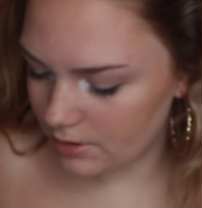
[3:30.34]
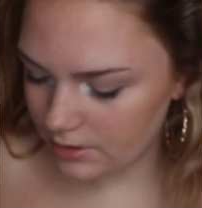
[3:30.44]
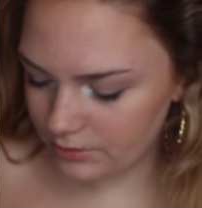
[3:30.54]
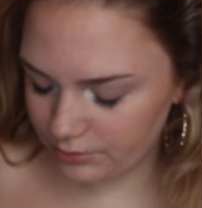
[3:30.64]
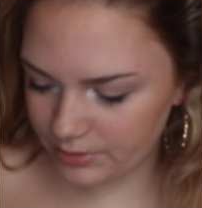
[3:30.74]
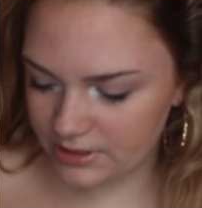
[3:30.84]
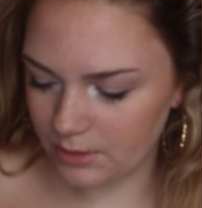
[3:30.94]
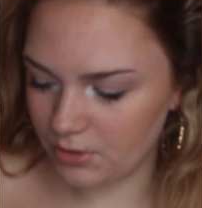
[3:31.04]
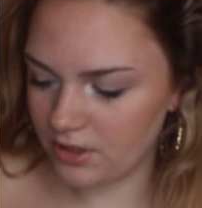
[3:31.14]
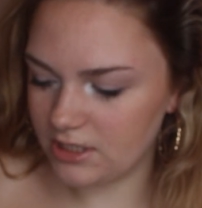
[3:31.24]
but it would be
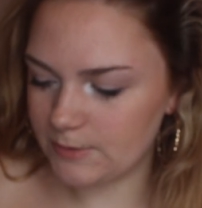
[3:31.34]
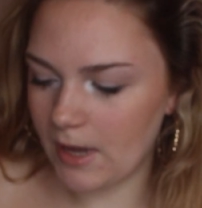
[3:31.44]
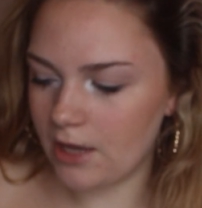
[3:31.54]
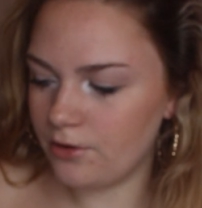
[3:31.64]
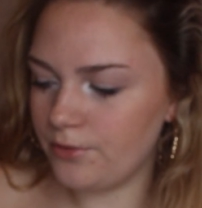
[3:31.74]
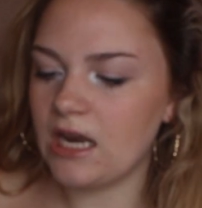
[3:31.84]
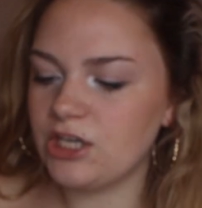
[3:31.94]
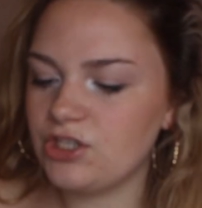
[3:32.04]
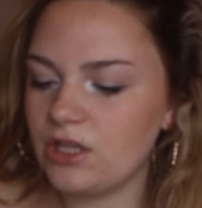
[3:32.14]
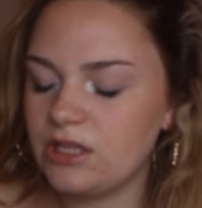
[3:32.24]
somewhere in this pile. And I
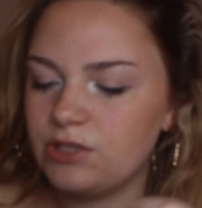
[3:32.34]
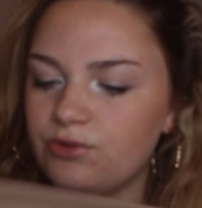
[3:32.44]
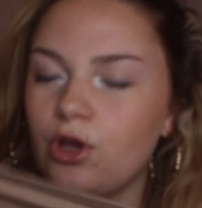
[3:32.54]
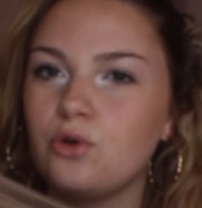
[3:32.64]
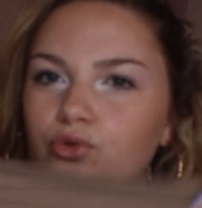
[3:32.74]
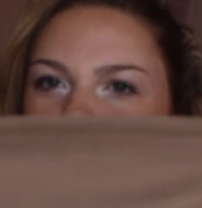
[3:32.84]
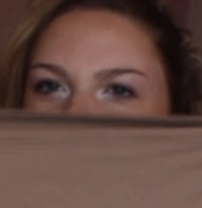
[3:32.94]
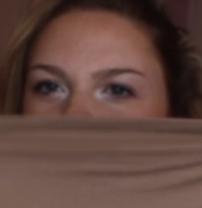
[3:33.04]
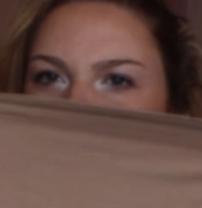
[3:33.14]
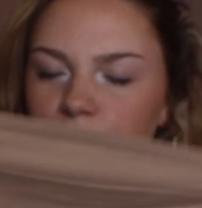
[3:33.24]
just thought this would go
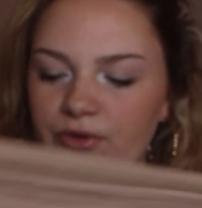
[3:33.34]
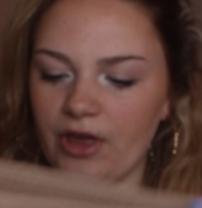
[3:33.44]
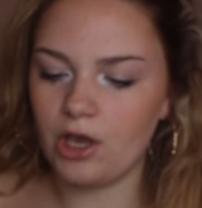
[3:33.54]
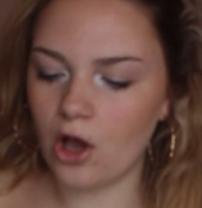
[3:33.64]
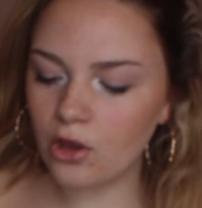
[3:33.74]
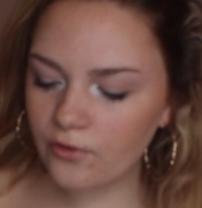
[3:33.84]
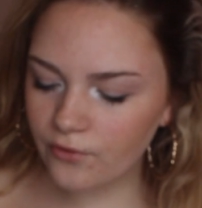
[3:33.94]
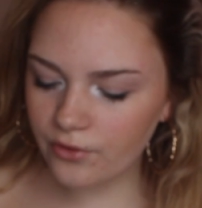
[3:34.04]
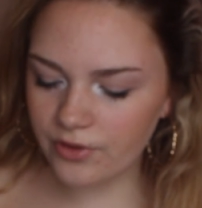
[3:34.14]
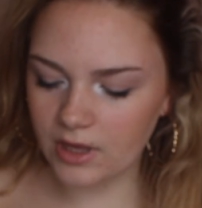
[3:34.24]
super good with like
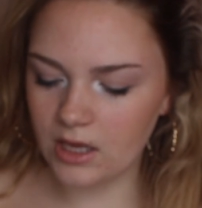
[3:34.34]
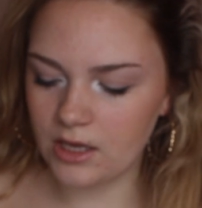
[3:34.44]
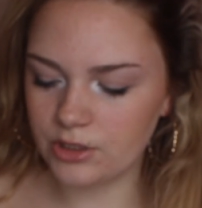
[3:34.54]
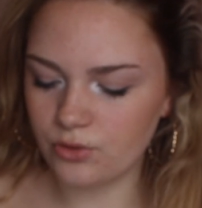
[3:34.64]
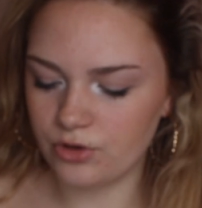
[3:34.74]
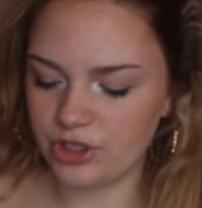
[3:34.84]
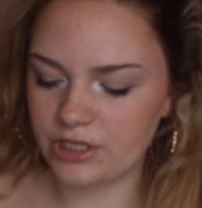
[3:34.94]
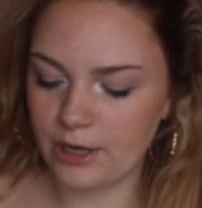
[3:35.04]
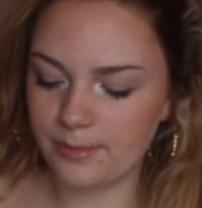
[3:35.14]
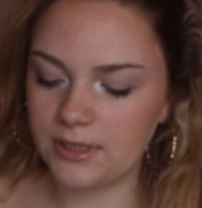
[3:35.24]
colorful things or
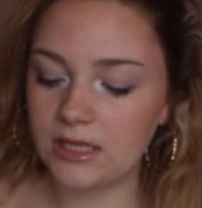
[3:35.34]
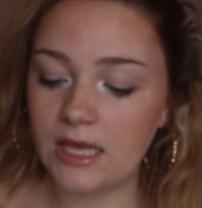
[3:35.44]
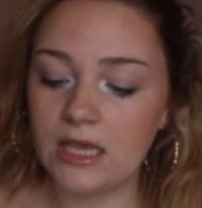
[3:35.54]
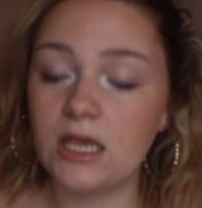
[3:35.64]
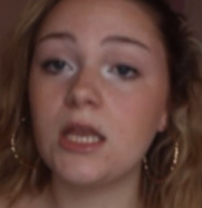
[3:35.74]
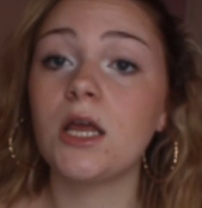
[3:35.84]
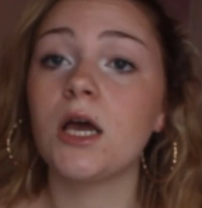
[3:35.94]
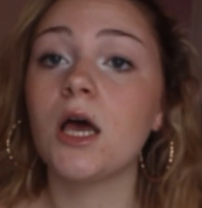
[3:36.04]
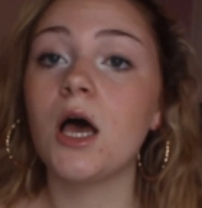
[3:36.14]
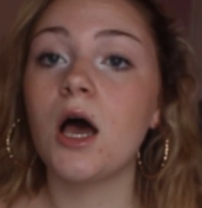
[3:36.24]
just like plain.
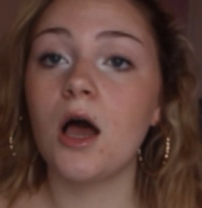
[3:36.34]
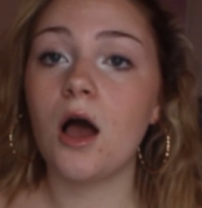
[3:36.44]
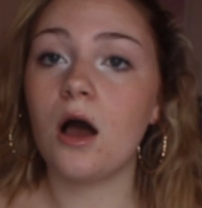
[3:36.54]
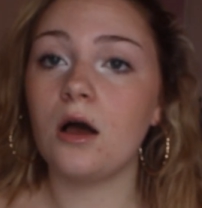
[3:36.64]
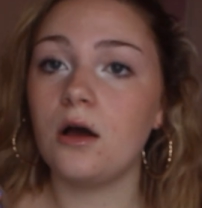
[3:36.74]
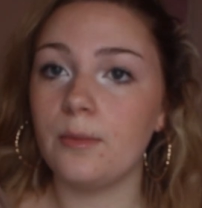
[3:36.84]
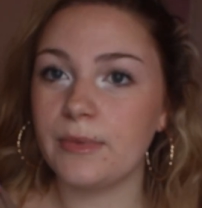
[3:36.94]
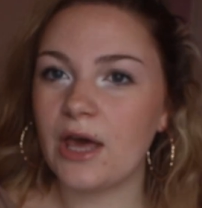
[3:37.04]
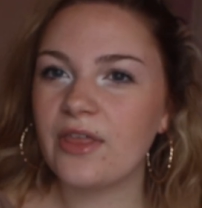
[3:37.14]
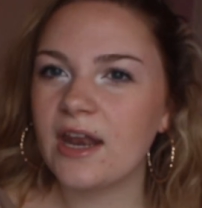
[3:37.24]

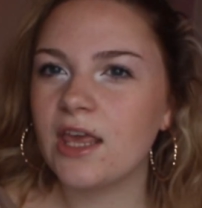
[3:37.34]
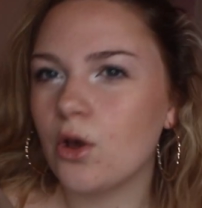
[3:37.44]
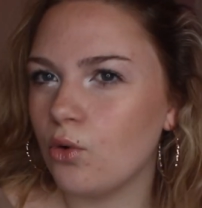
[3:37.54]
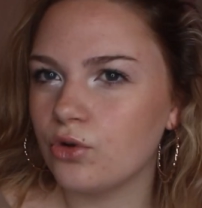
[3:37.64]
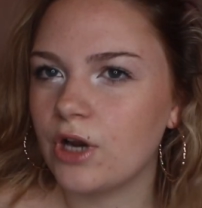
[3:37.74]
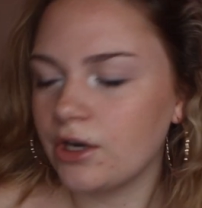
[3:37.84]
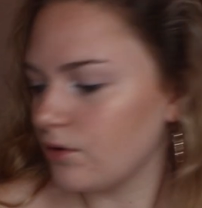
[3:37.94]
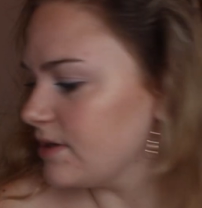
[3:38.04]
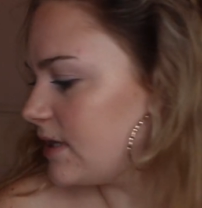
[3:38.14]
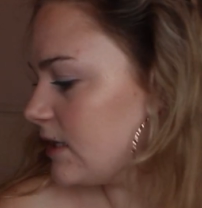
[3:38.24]
Um, now that I get older, I
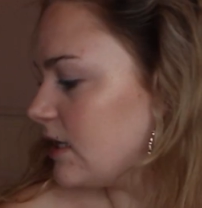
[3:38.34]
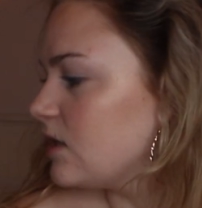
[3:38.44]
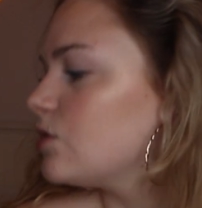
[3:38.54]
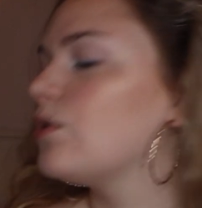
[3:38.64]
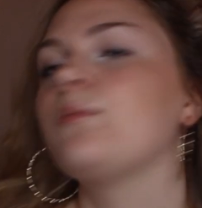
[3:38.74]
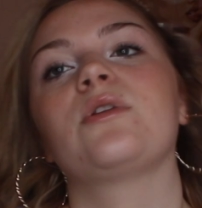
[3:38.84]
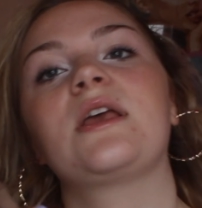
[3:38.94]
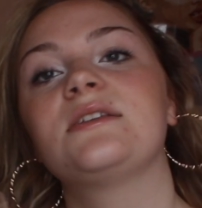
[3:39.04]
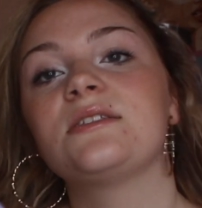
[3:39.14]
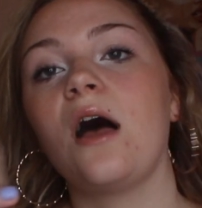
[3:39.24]
notice I tend to wear more
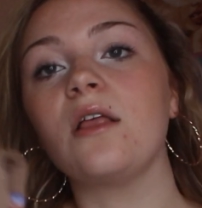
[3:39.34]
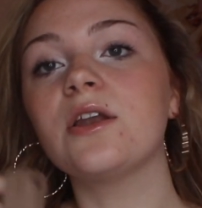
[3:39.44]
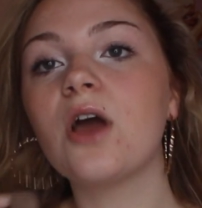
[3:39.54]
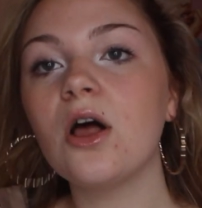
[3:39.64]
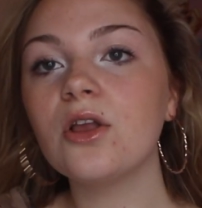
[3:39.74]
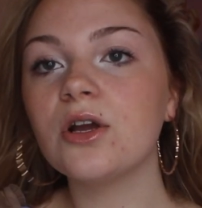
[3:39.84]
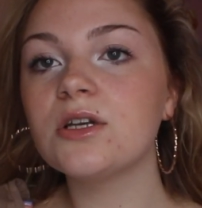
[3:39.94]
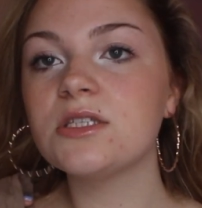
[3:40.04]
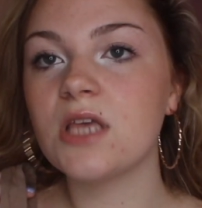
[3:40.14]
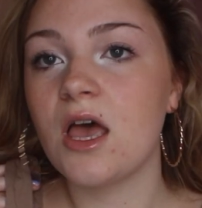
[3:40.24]
like solid
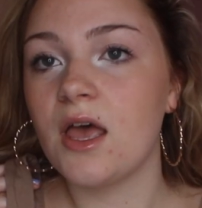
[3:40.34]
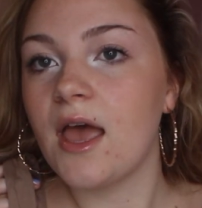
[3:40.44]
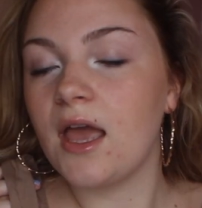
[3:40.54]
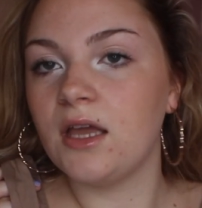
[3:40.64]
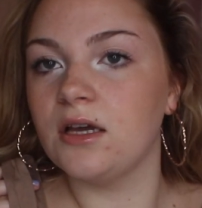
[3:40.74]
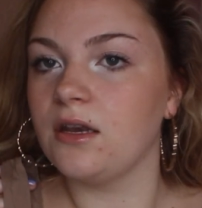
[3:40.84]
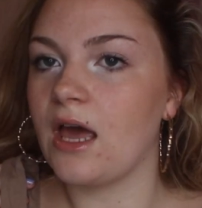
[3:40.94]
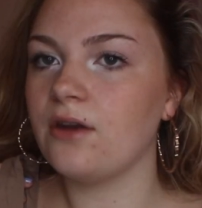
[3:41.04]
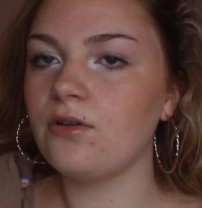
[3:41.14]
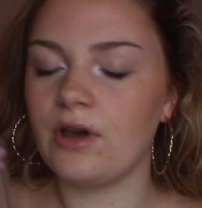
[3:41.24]
colors. And
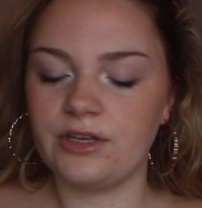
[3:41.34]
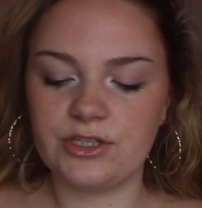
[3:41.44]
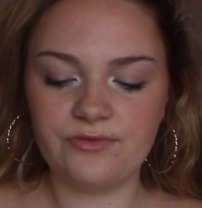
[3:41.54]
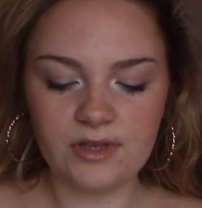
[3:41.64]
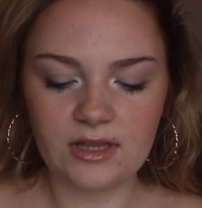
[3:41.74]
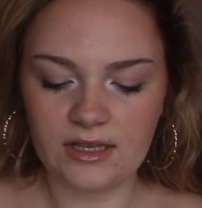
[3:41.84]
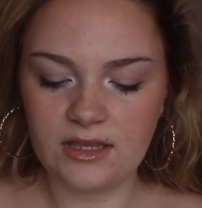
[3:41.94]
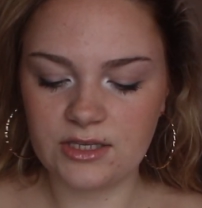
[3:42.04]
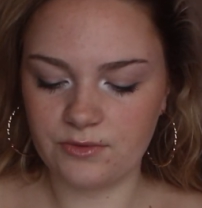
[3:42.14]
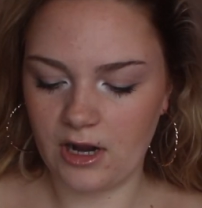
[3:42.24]
I don't know, I just really like
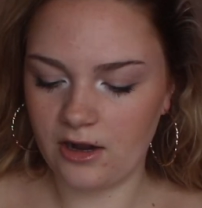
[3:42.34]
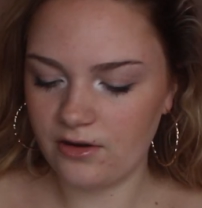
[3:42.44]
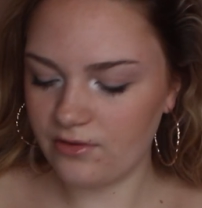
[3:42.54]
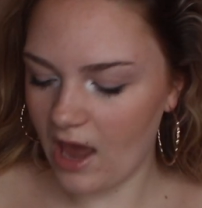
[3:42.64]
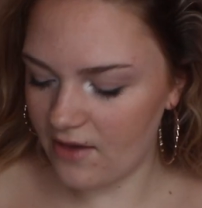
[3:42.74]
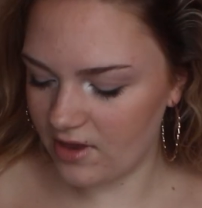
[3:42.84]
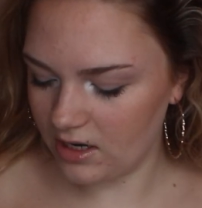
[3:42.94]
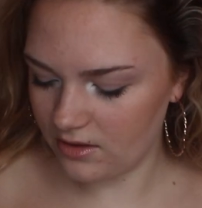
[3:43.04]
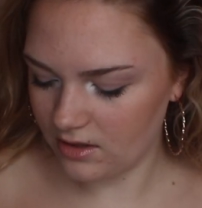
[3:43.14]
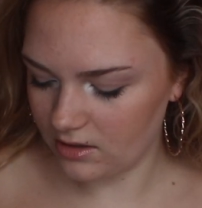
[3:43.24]
this one. I don't have
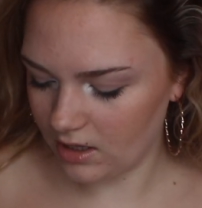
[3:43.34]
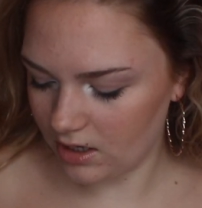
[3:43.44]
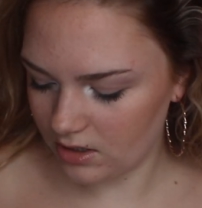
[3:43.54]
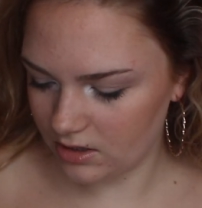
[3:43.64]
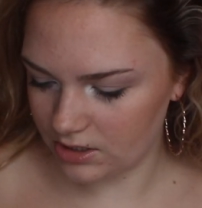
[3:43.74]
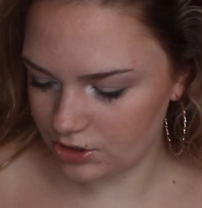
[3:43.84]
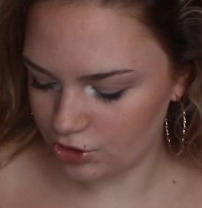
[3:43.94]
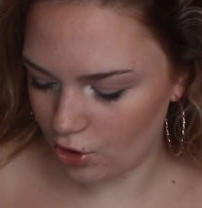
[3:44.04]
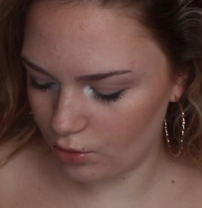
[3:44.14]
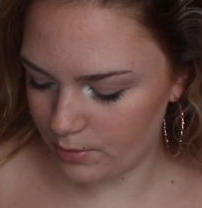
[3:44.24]
anything in like this
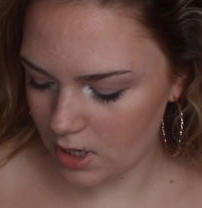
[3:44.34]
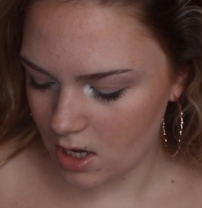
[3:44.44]
taupe